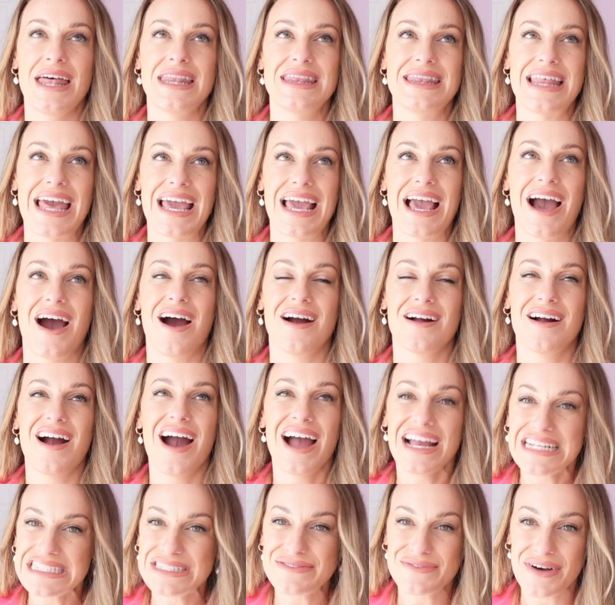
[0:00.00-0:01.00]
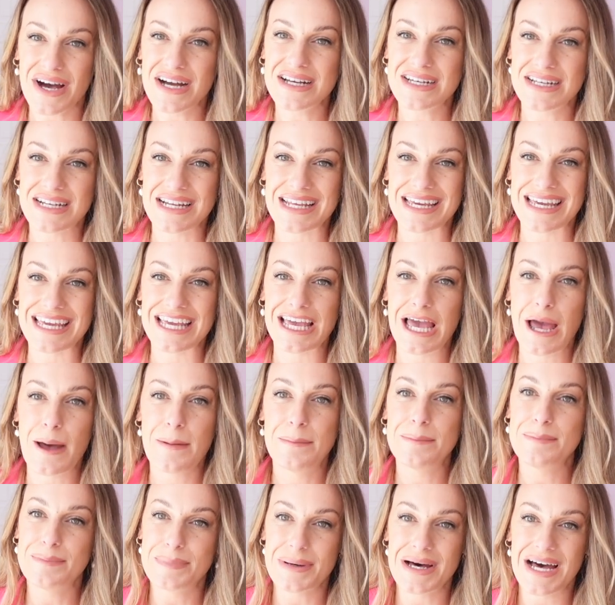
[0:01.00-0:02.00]
they are kind of ugly,
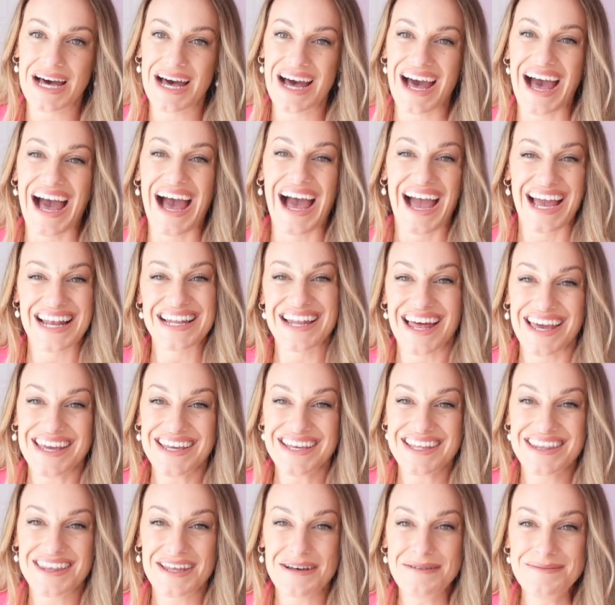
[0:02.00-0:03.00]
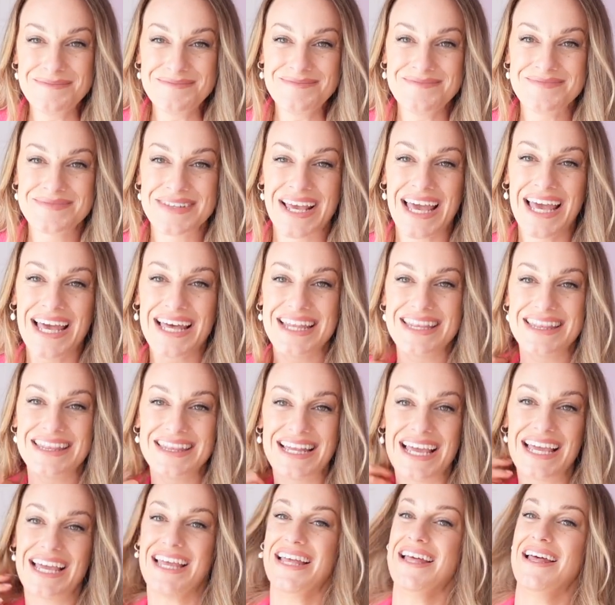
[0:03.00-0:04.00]
but I like them.
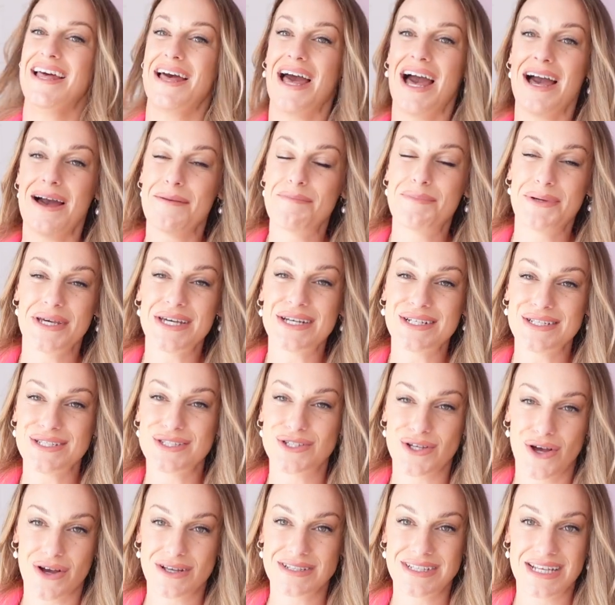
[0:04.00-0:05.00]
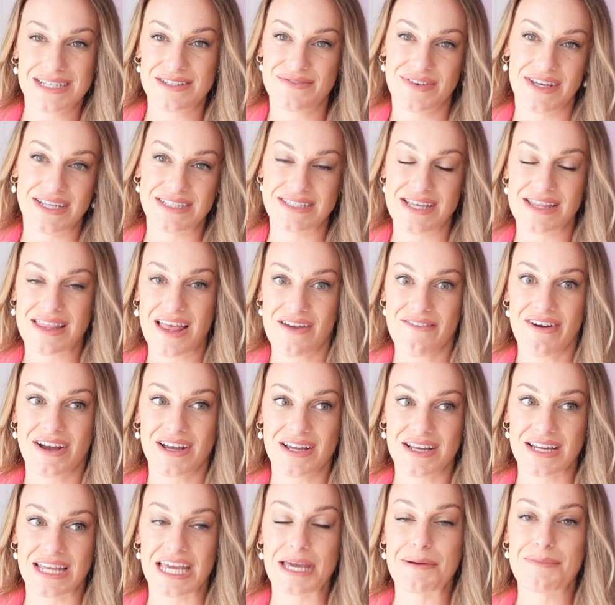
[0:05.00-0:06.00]
like, Birkenstocks, let's face it, they're
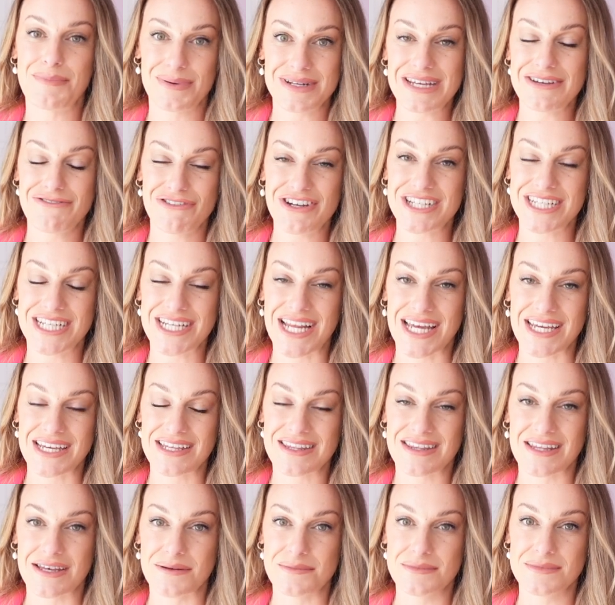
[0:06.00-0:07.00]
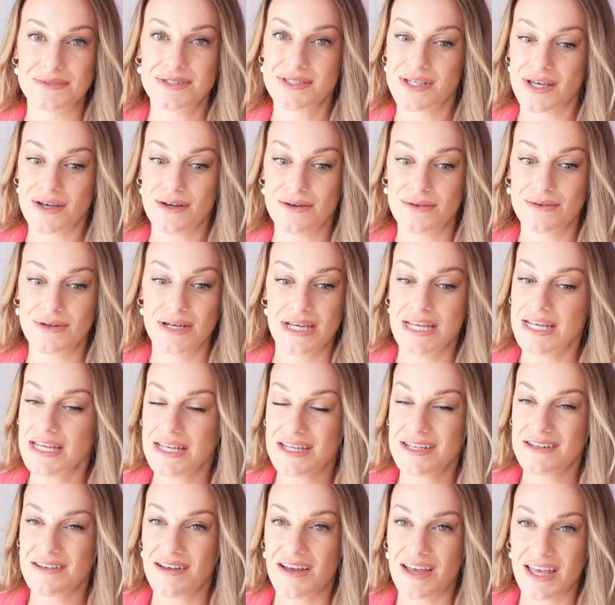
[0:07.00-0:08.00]
ugly, but I really like them. So,
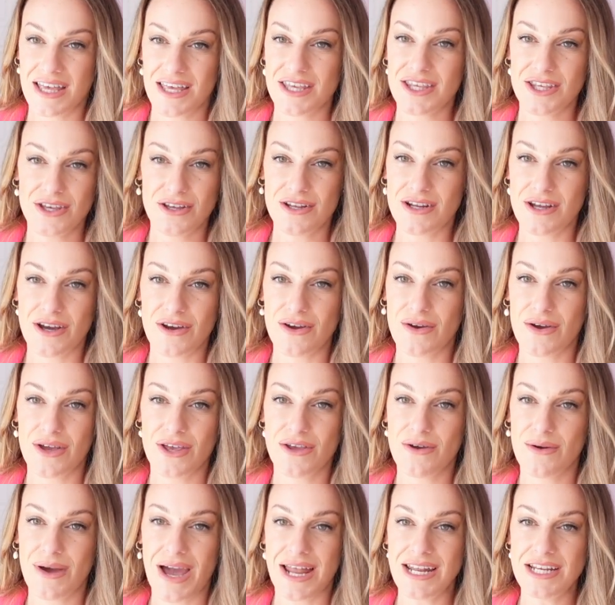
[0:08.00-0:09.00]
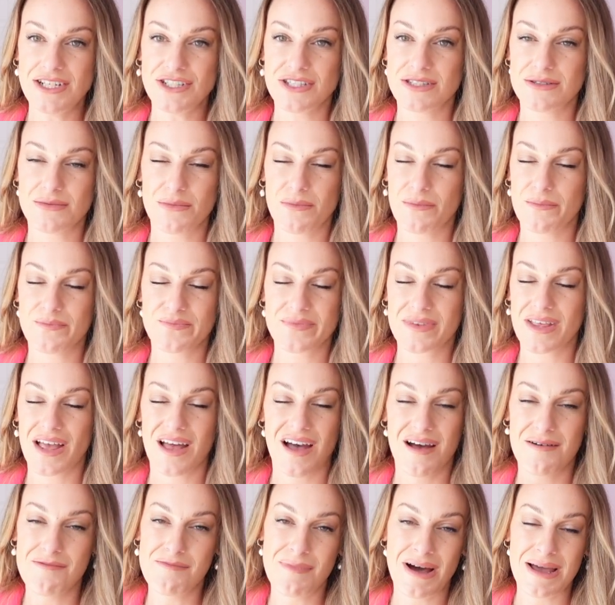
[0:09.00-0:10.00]
you know, you kind of just,
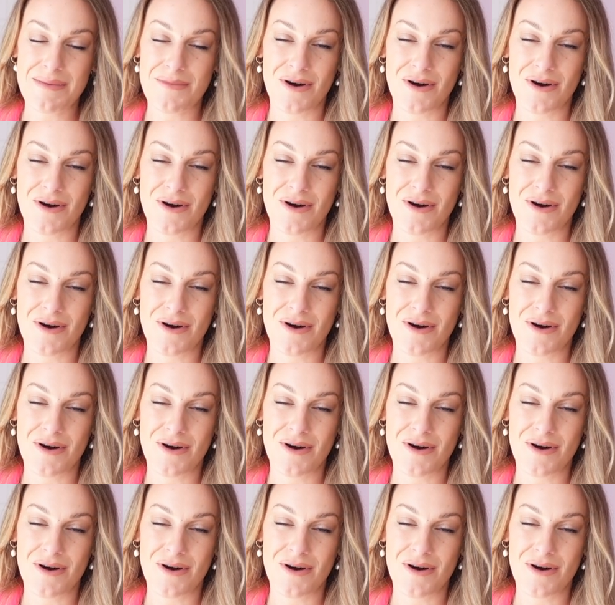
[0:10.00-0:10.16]
my